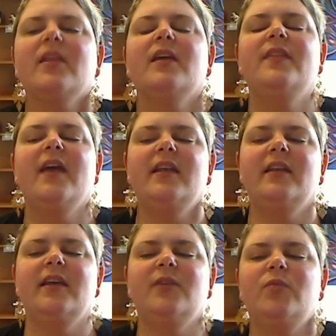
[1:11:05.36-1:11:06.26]
then
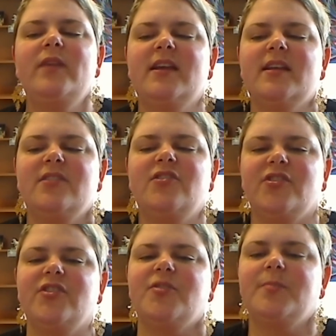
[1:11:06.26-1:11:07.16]
it weakens your
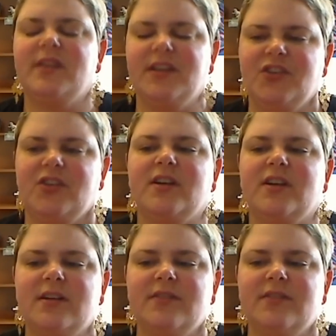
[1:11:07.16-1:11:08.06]
interpretation
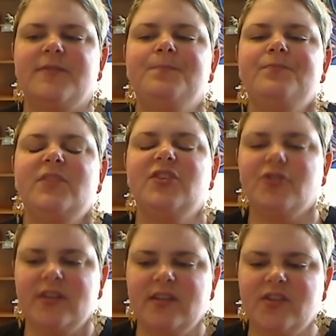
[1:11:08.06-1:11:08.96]
of your
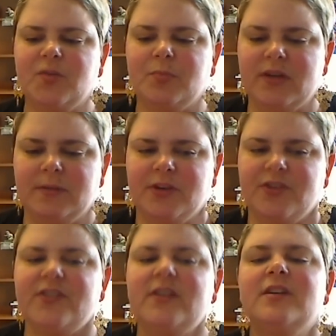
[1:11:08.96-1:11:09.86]
transition
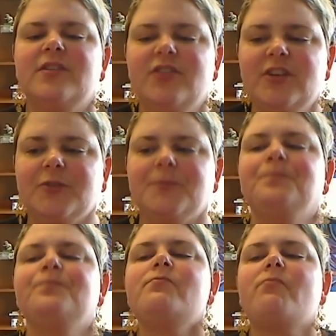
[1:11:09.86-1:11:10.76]
parameters. So
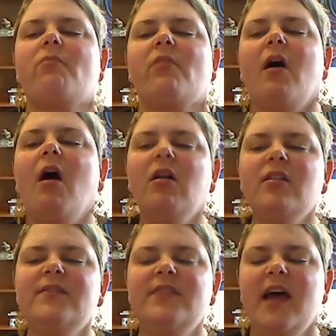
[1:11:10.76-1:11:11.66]
all
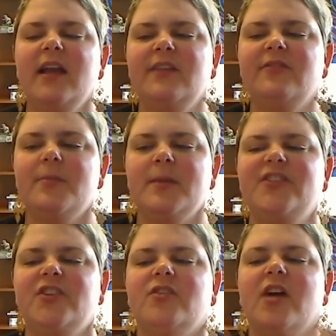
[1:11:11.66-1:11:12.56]
of that
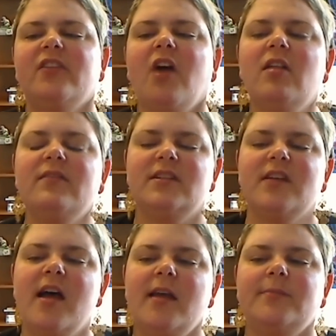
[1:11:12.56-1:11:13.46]
information across all of the
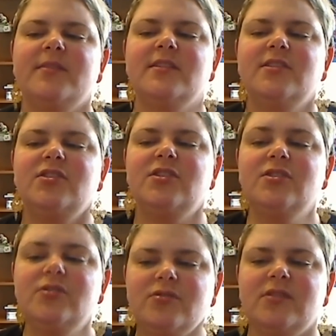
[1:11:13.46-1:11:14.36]
times is
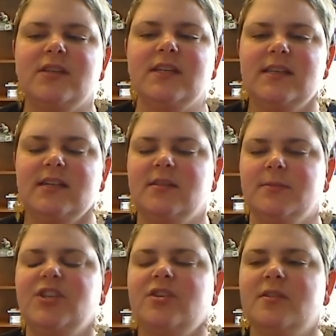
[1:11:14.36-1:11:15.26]
used in the
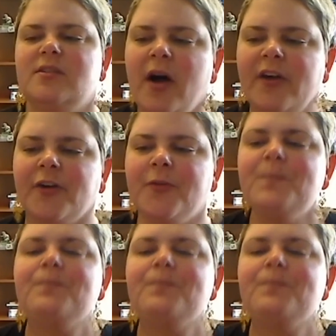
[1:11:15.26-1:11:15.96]
estimation of the model,